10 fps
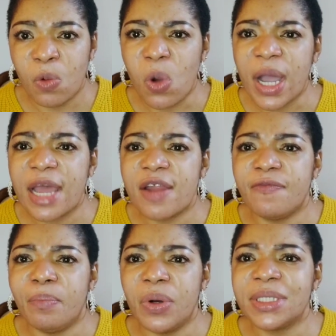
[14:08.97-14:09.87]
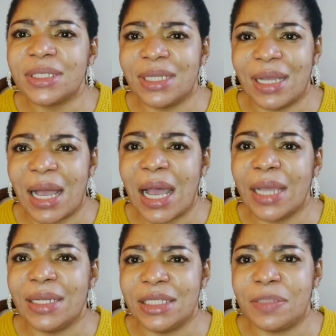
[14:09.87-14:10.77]
What kind of monster
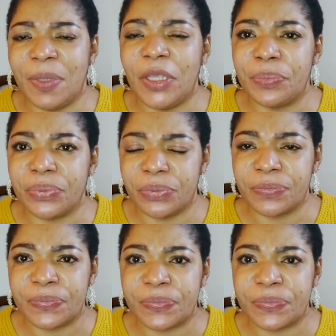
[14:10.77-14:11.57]
are these people?